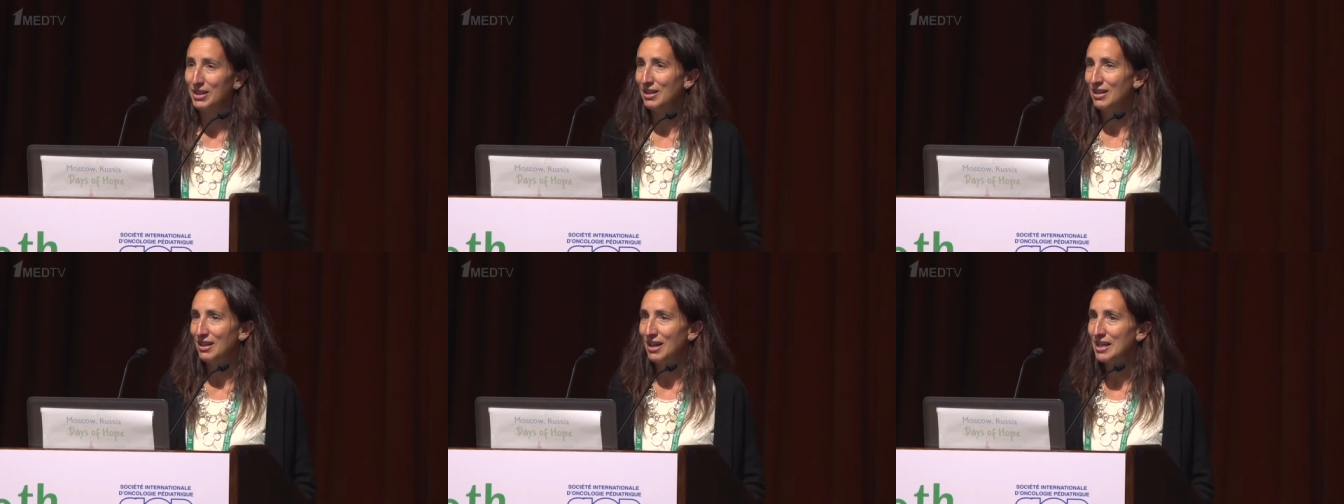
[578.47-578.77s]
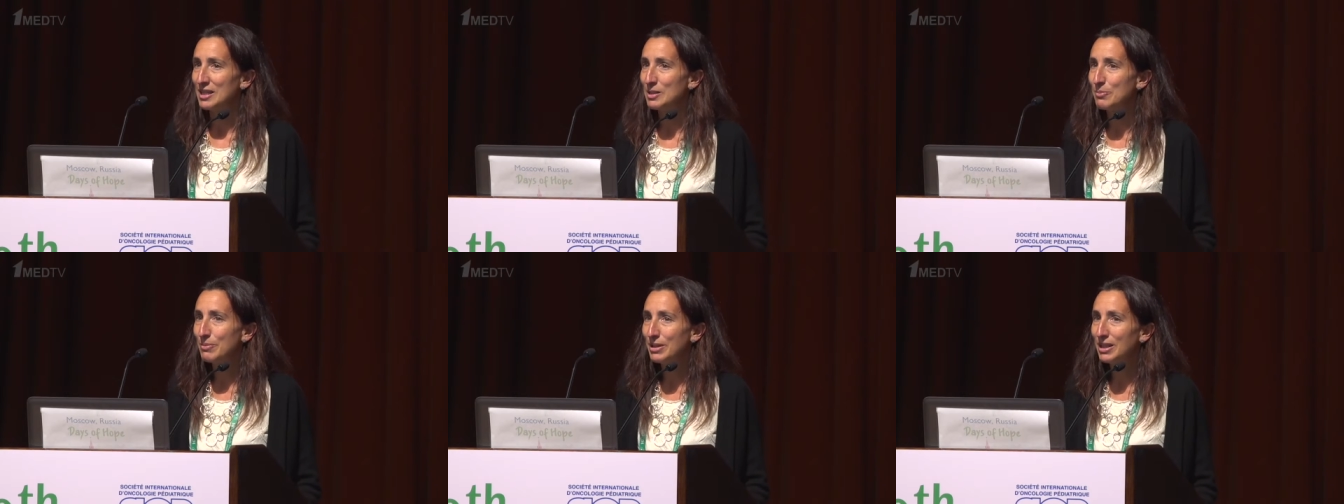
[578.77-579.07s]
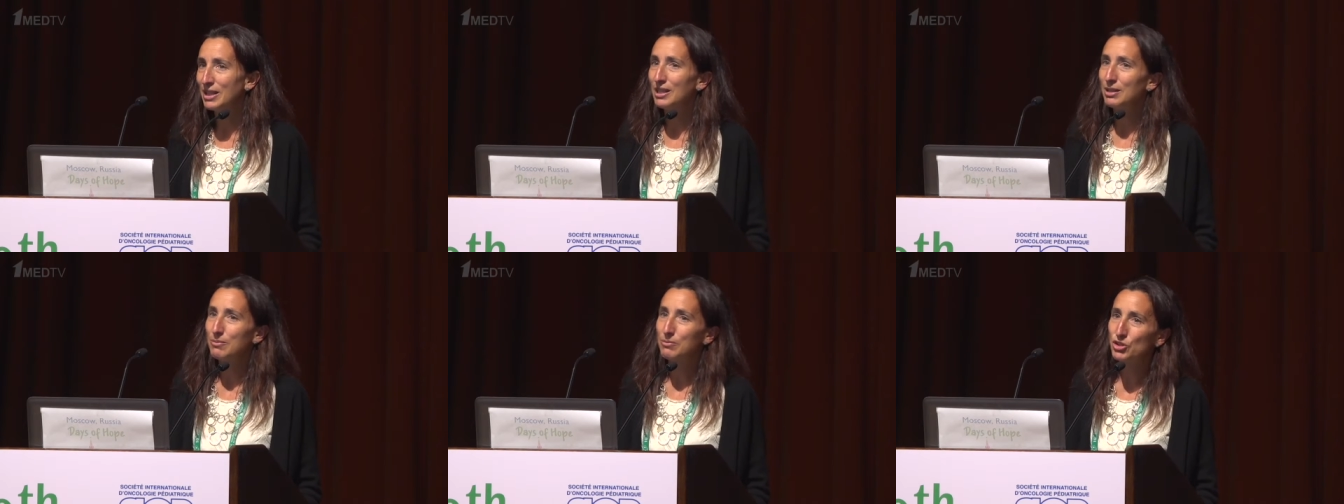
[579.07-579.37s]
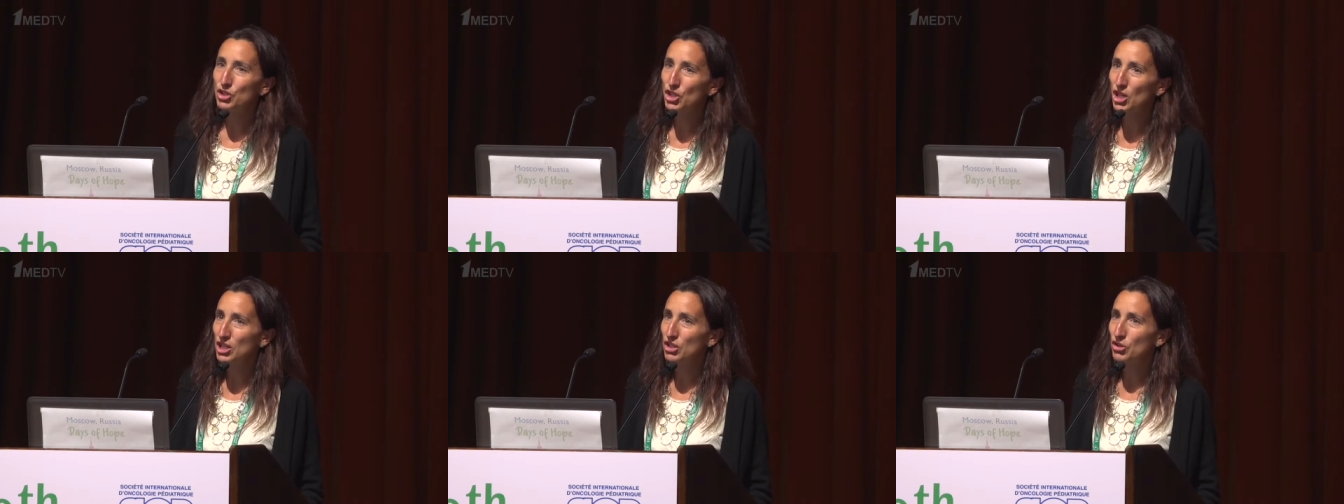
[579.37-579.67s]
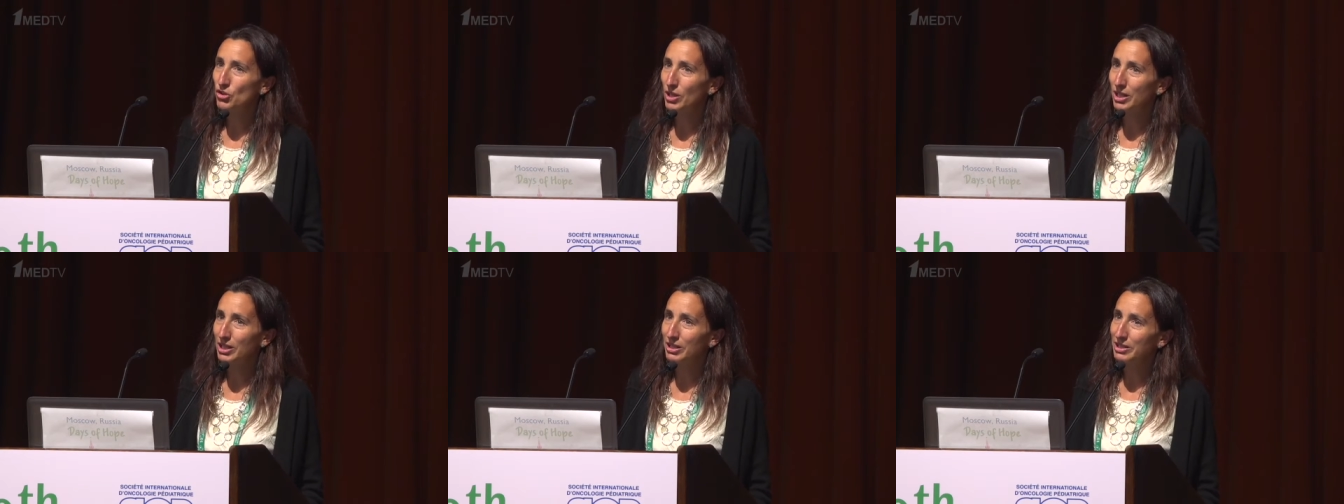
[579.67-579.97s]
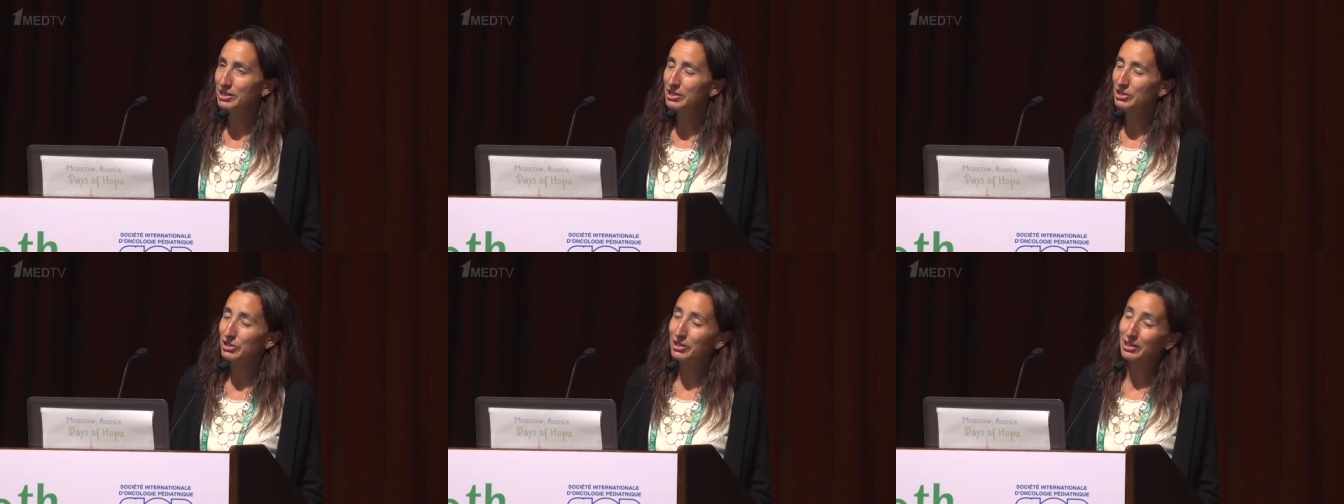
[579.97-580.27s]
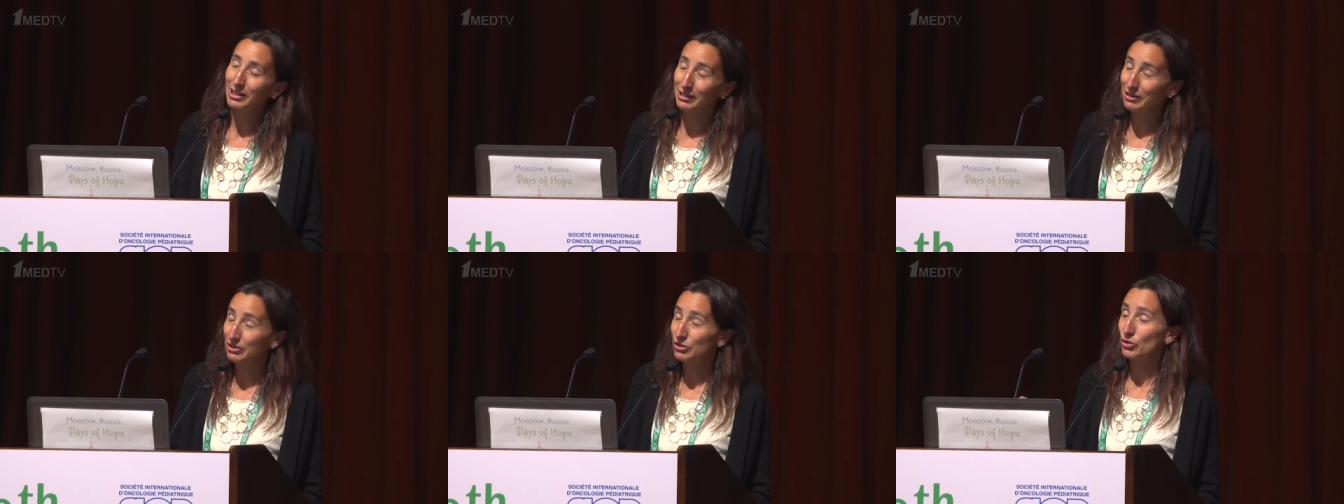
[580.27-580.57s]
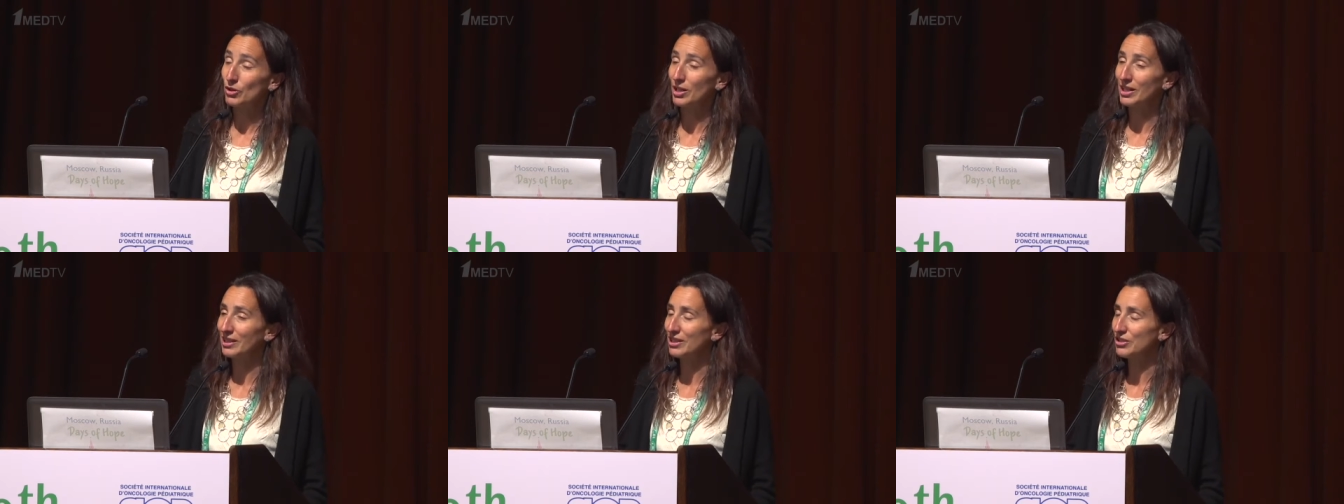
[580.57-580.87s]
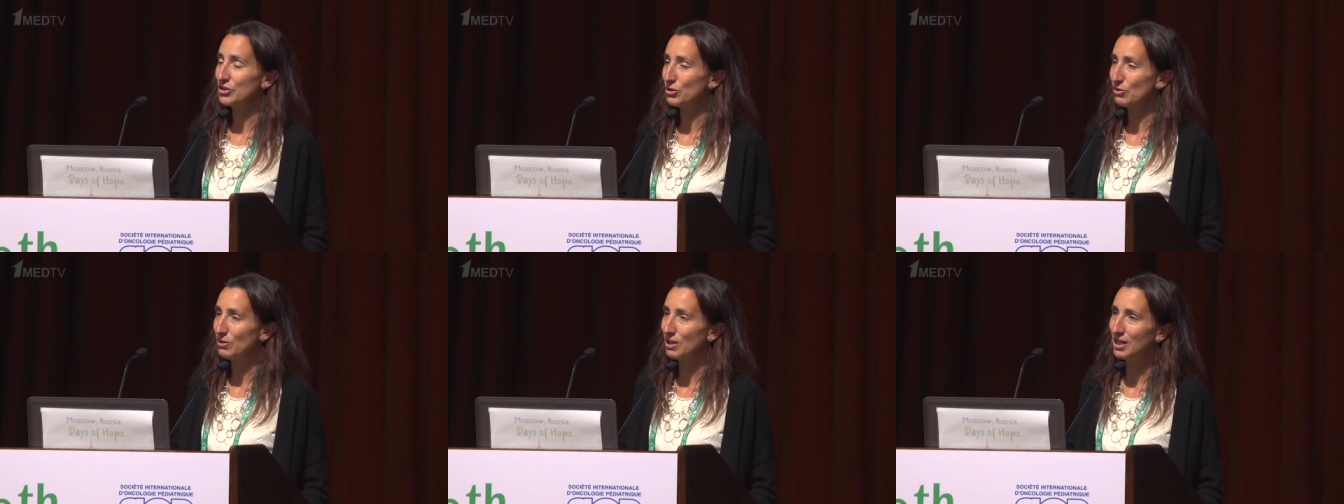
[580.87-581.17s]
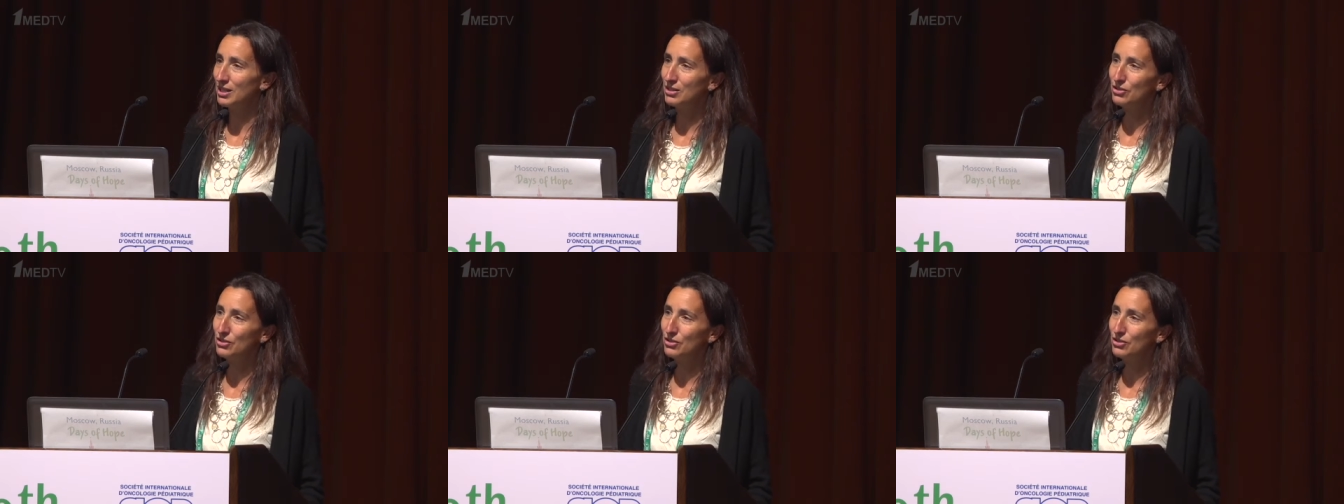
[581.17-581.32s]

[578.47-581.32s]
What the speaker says: has medium chain triglycerides,